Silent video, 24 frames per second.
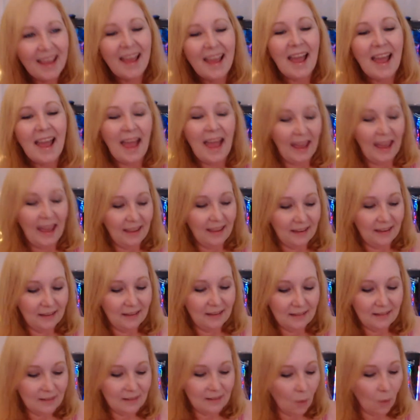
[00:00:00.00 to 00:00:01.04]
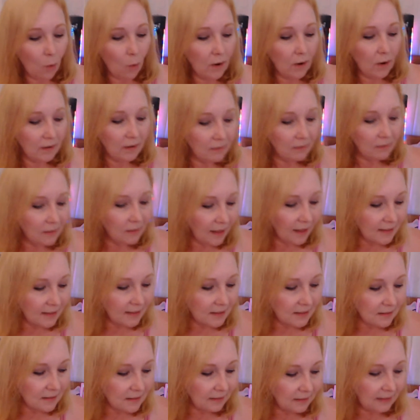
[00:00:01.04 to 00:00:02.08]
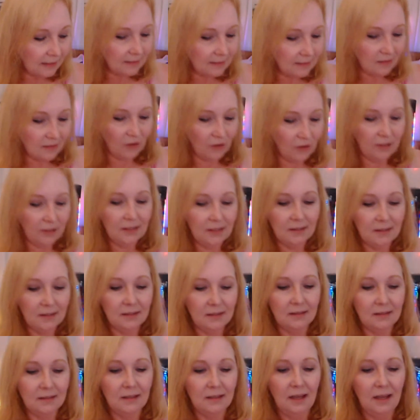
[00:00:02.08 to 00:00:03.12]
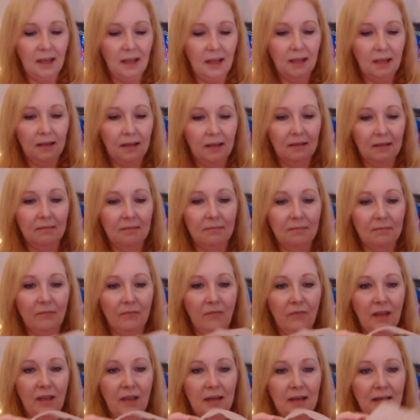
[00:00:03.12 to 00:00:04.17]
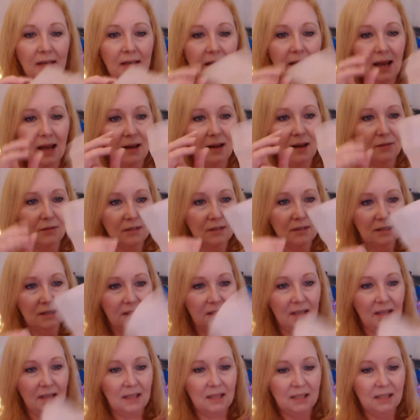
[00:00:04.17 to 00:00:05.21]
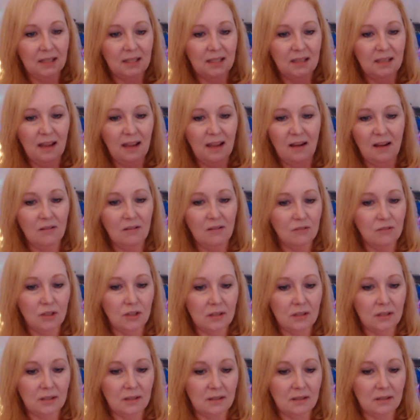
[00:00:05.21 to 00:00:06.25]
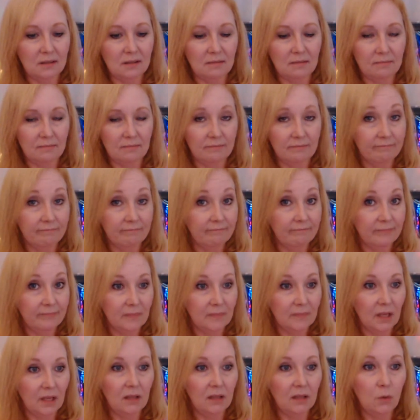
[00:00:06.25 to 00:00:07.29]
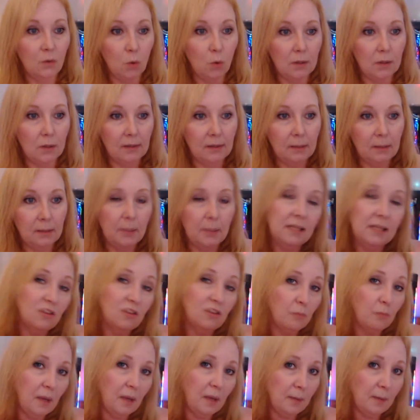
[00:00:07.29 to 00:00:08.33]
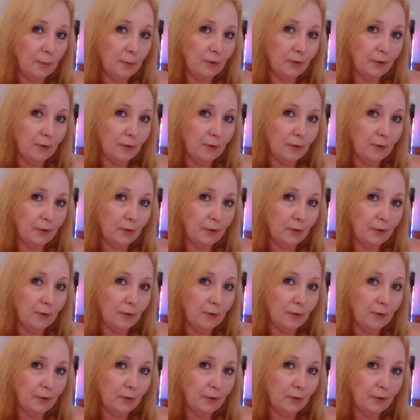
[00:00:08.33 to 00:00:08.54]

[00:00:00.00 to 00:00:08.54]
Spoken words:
And the oil has leaked on it and faded it out. And it's now just an oily piece of paper.